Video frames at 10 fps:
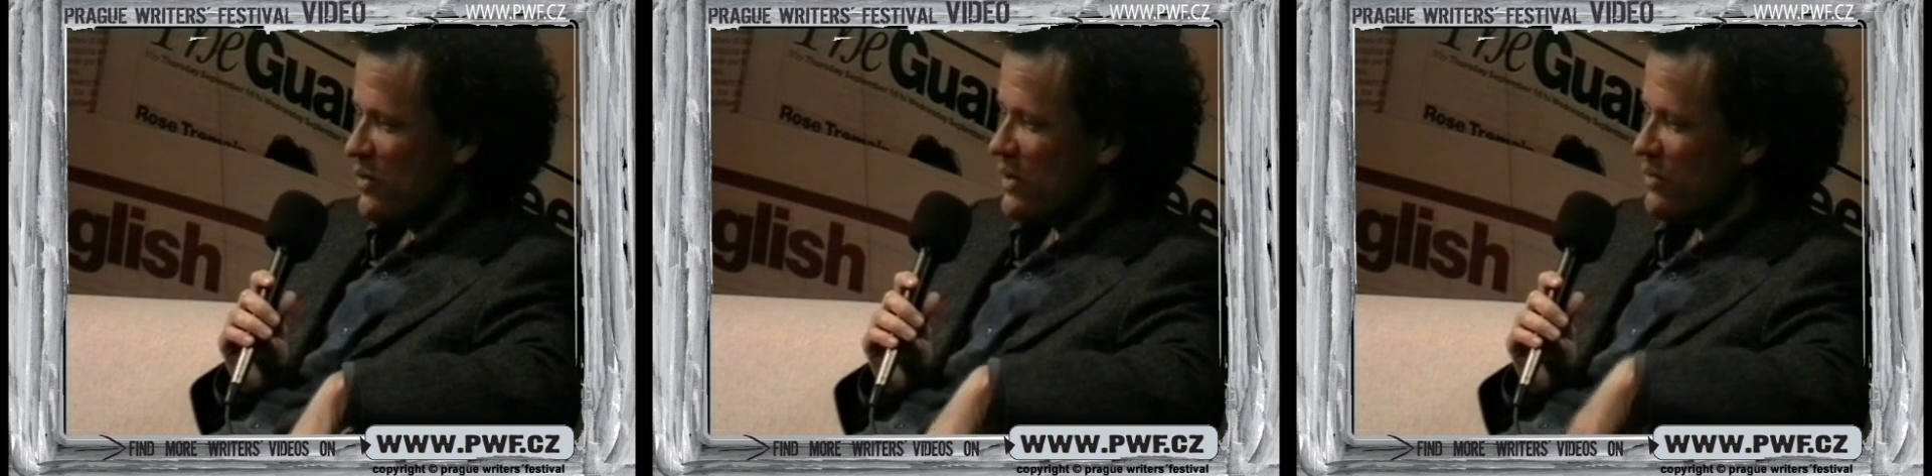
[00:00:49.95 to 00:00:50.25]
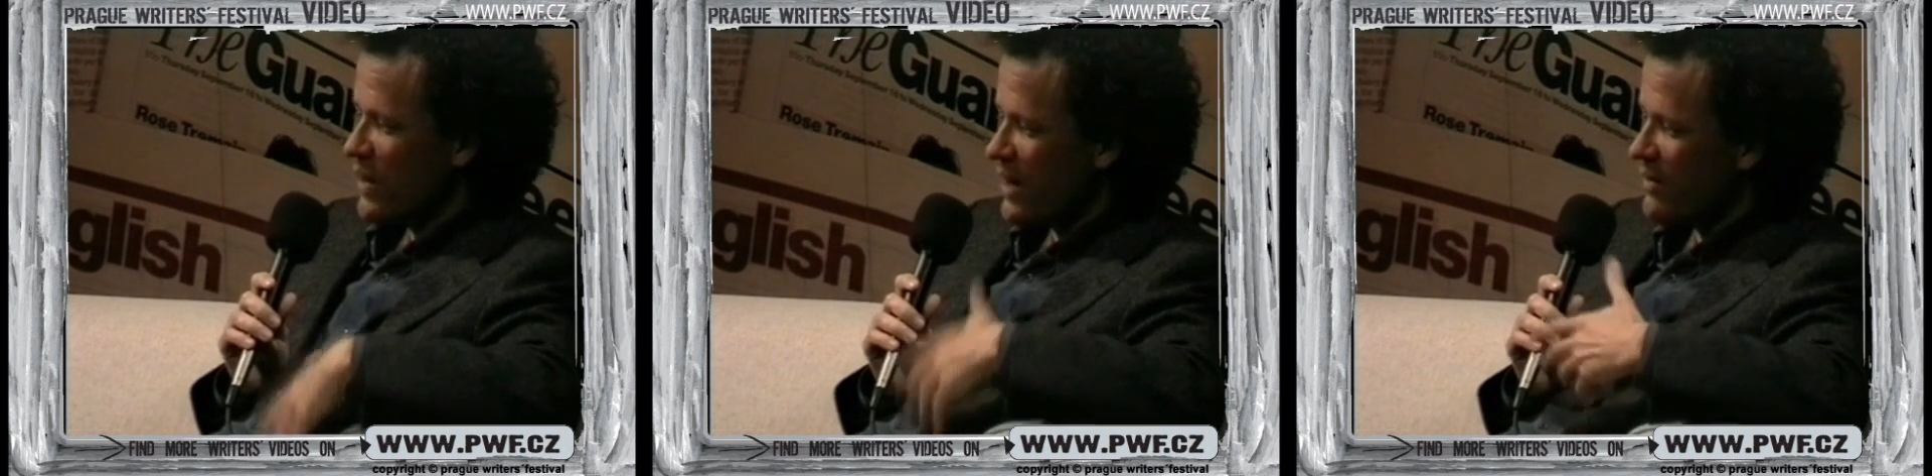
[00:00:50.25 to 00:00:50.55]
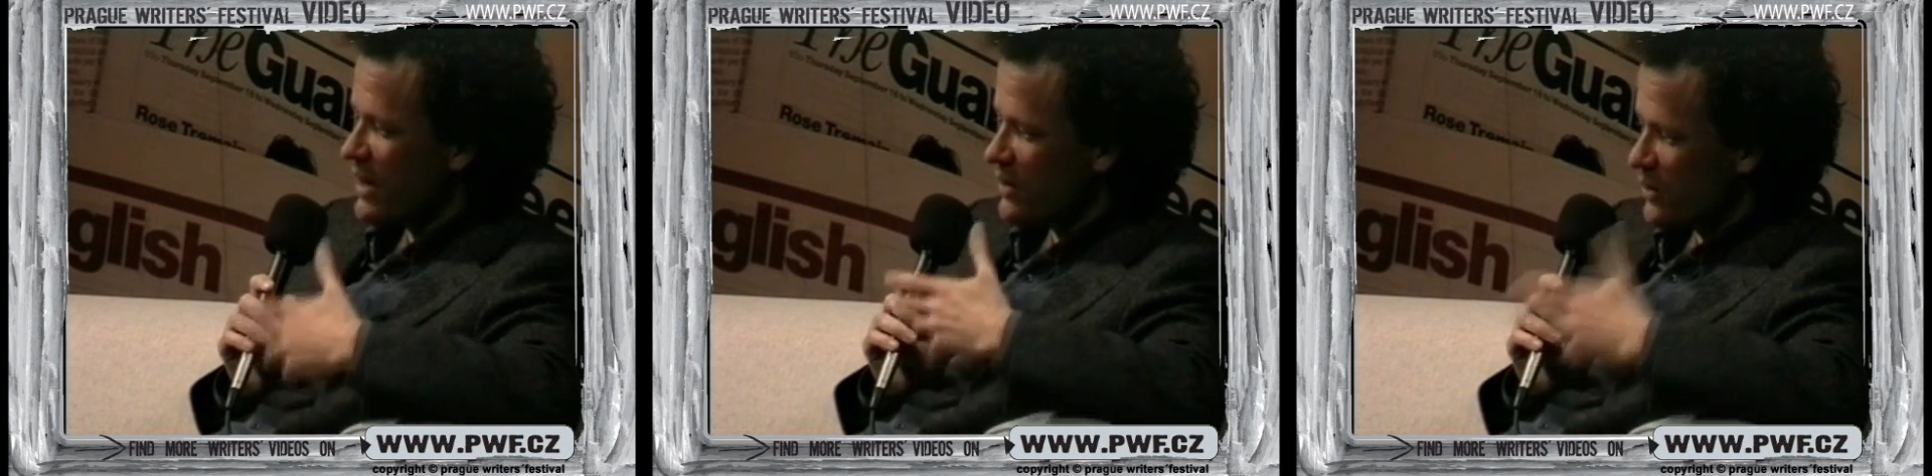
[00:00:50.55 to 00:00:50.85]
if you have
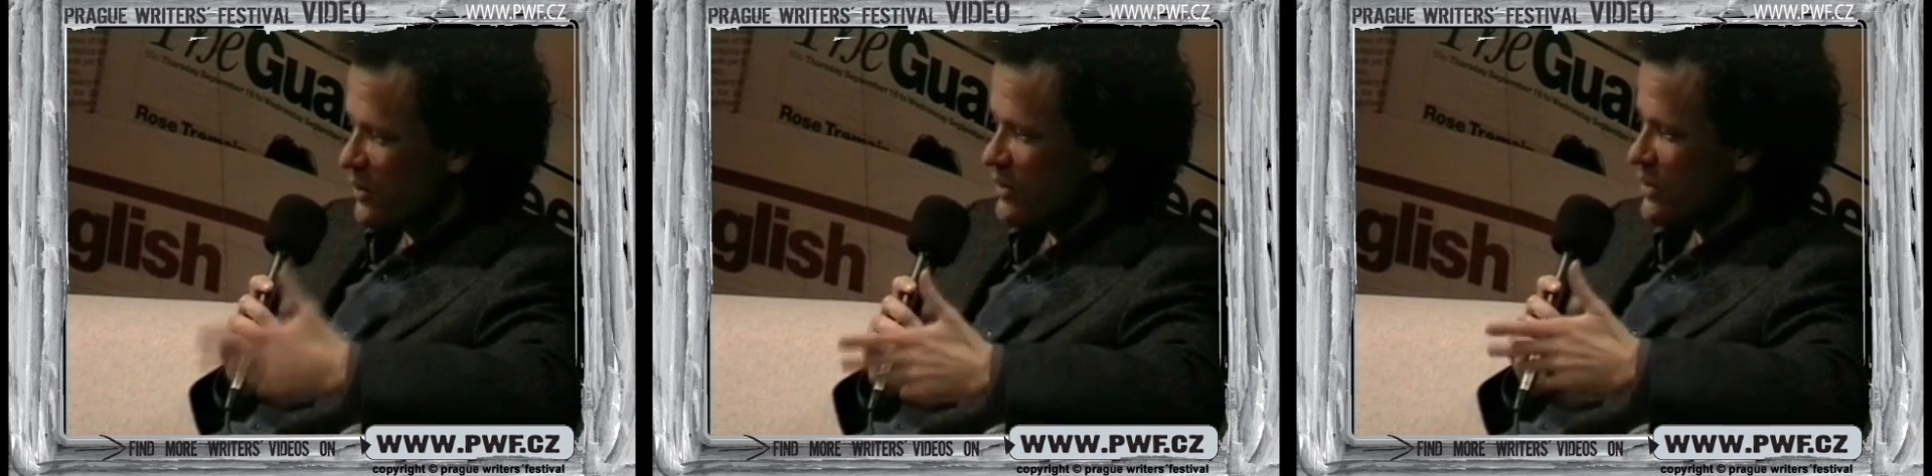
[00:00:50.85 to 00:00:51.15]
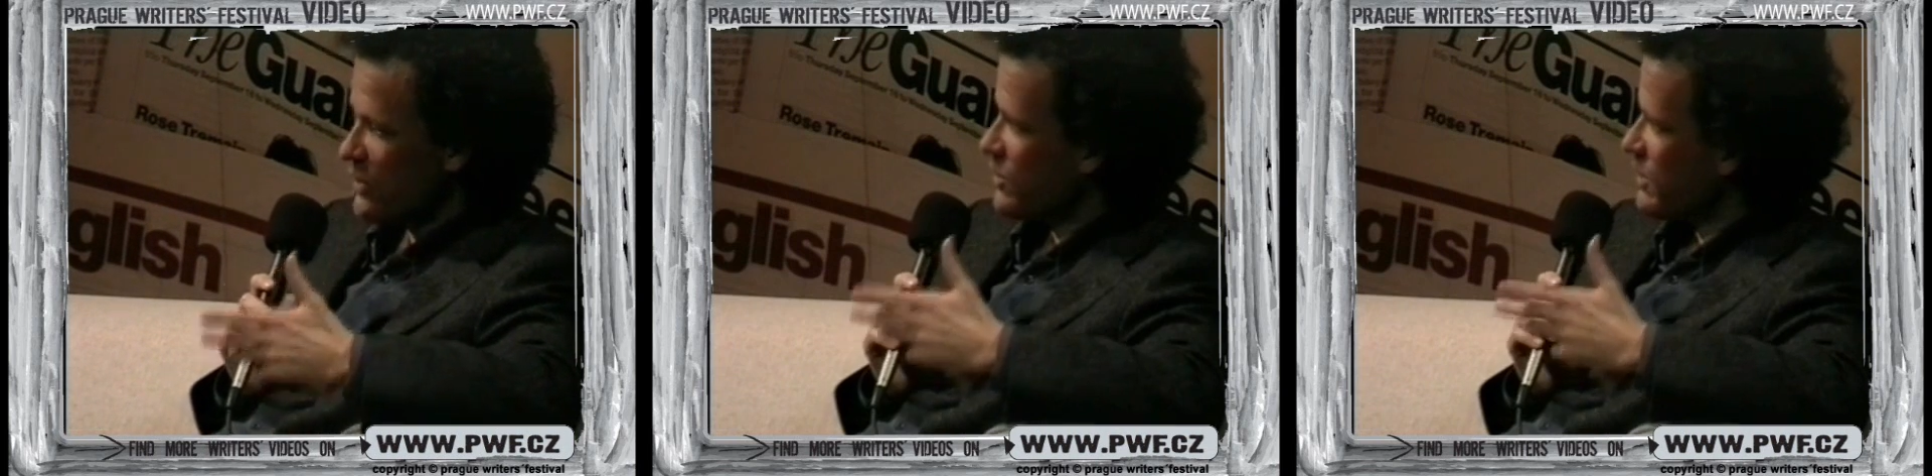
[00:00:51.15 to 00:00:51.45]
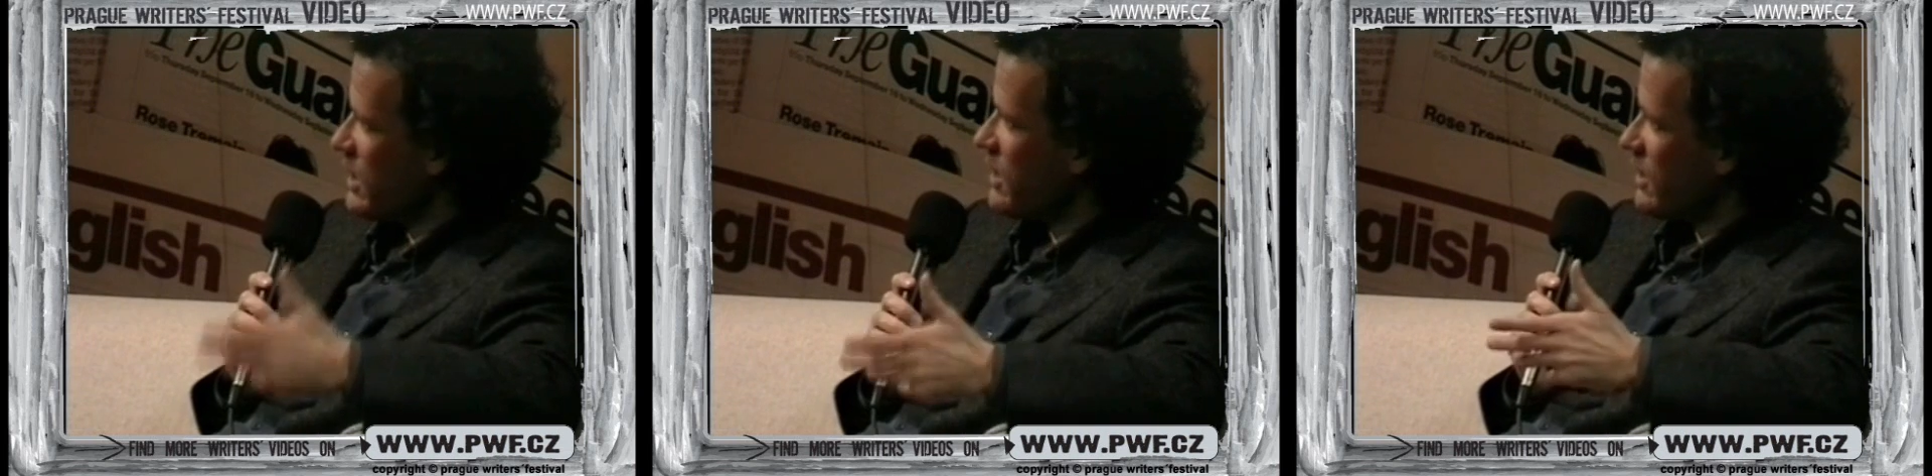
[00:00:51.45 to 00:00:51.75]
that urge to
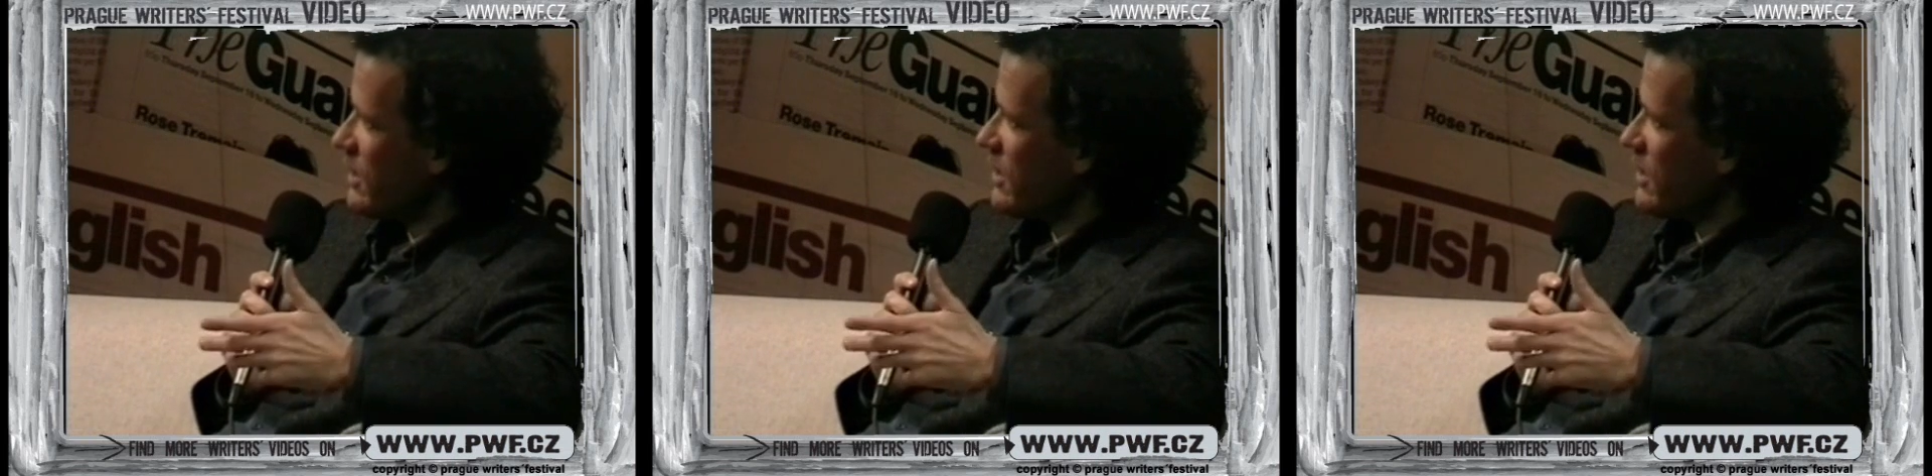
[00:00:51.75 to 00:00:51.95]
create,